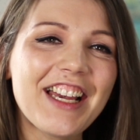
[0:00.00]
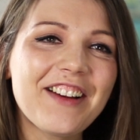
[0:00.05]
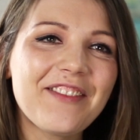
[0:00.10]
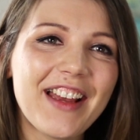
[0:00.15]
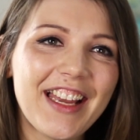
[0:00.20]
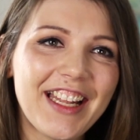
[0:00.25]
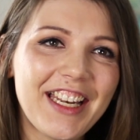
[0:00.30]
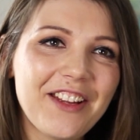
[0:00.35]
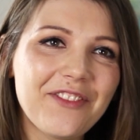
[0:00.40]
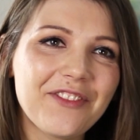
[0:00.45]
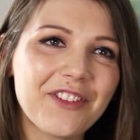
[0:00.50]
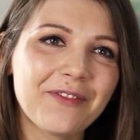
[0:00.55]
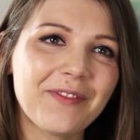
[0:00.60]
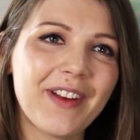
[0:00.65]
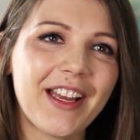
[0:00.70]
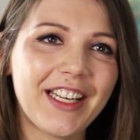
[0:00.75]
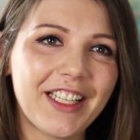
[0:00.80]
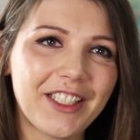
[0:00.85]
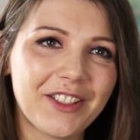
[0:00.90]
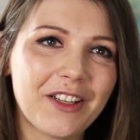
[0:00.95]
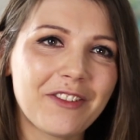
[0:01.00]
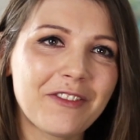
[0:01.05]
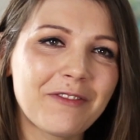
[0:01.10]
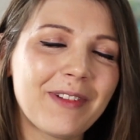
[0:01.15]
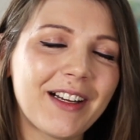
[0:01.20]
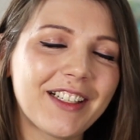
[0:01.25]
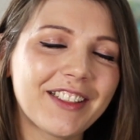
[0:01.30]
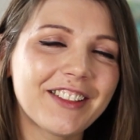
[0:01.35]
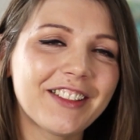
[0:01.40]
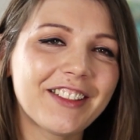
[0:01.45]
am Eddie from
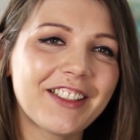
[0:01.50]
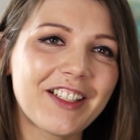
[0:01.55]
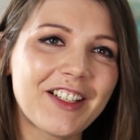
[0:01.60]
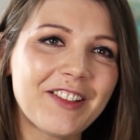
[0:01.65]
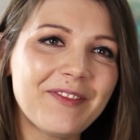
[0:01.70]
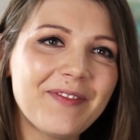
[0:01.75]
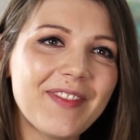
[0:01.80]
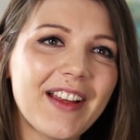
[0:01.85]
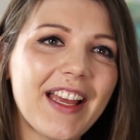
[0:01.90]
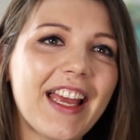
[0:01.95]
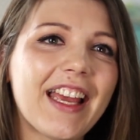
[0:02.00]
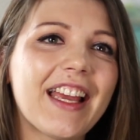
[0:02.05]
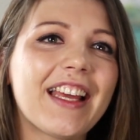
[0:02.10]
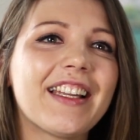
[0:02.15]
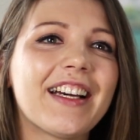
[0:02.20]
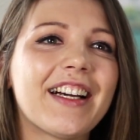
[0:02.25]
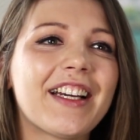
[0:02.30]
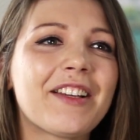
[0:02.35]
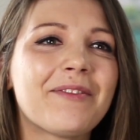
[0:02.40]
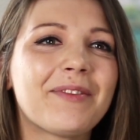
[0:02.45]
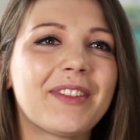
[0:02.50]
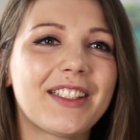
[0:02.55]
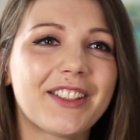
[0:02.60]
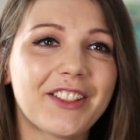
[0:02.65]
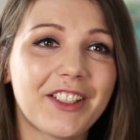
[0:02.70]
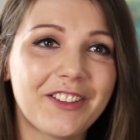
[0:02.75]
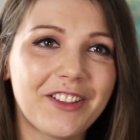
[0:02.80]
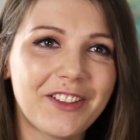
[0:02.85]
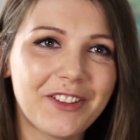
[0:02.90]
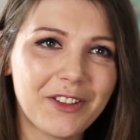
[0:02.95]
eddietravelbag.com, and I am a
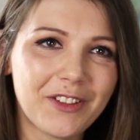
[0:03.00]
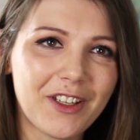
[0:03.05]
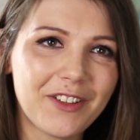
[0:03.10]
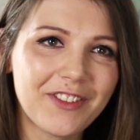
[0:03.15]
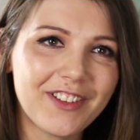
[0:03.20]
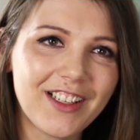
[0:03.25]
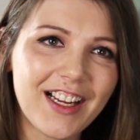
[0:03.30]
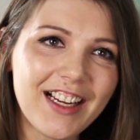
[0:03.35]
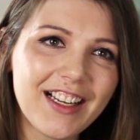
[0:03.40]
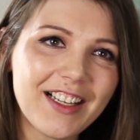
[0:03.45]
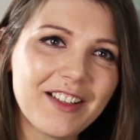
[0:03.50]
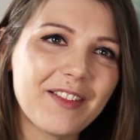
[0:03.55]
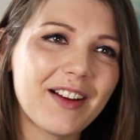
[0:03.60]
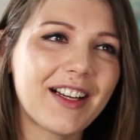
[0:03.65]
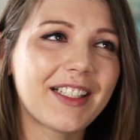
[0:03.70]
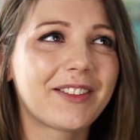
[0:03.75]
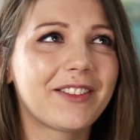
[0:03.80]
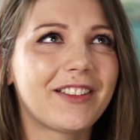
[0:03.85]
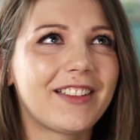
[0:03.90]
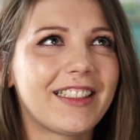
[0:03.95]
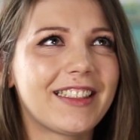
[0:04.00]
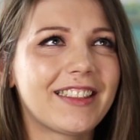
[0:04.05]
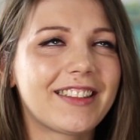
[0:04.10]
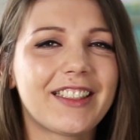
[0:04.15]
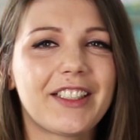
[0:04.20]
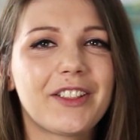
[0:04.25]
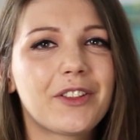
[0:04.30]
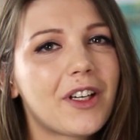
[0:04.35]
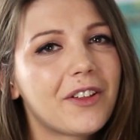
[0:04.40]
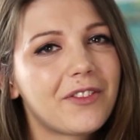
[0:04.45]
solo traveller, as well as
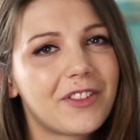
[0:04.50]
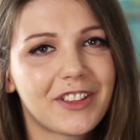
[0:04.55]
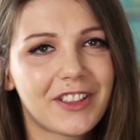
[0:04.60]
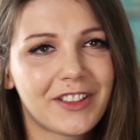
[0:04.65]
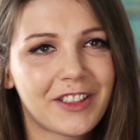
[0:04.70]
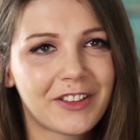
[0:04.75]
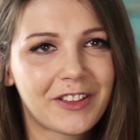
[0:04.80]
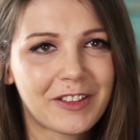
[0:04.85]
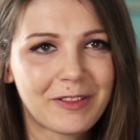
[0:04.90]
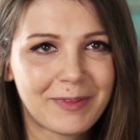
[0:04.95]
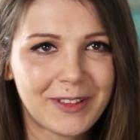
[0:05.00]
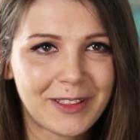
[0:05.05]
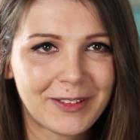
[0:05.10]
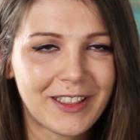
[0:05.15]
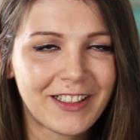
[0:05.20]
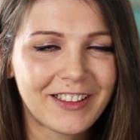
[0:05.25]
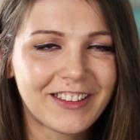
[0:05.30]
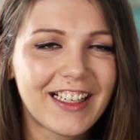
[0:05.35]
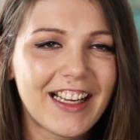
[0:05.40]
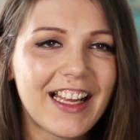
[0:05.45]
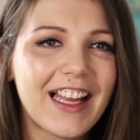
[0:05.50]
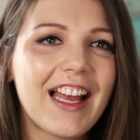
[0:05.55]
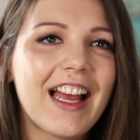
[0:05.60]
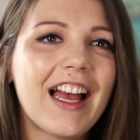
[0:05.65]
I travelled in a group as well.